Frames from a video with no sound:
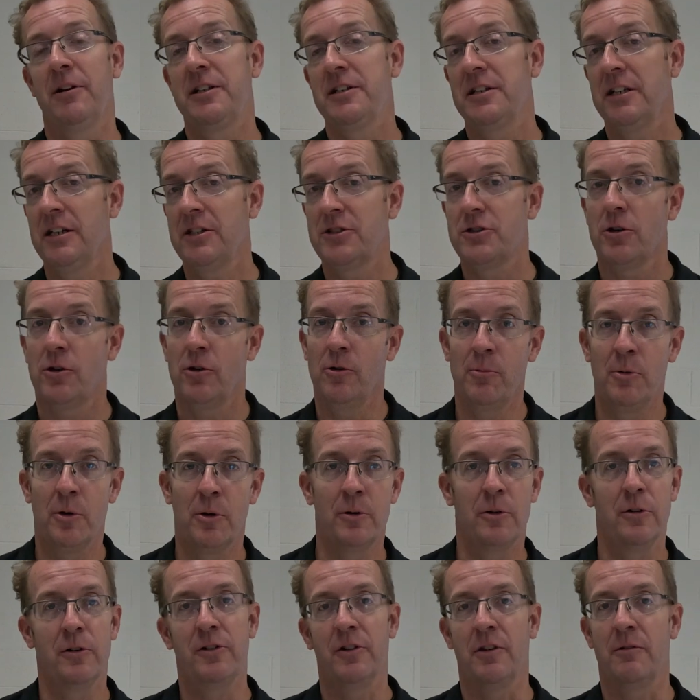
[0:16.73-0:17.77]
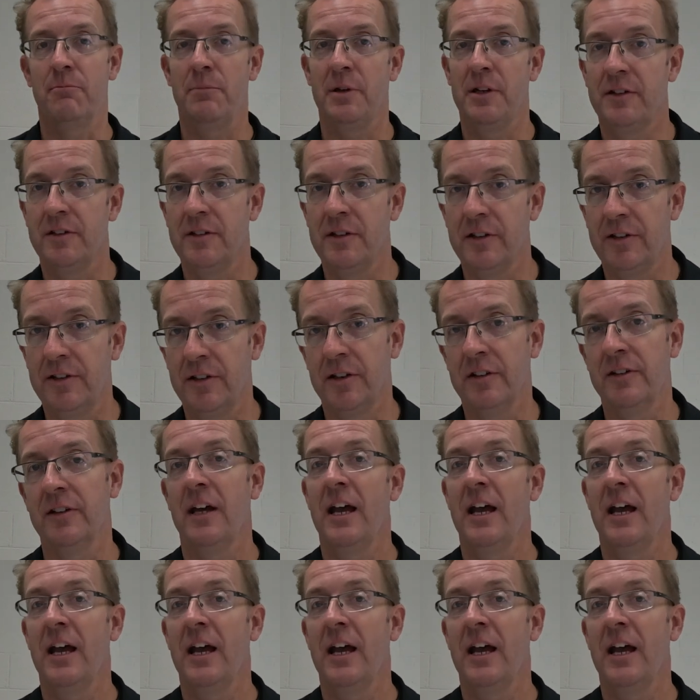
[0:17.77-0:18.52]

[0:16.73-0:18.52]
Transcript: we teach homeowners and businesses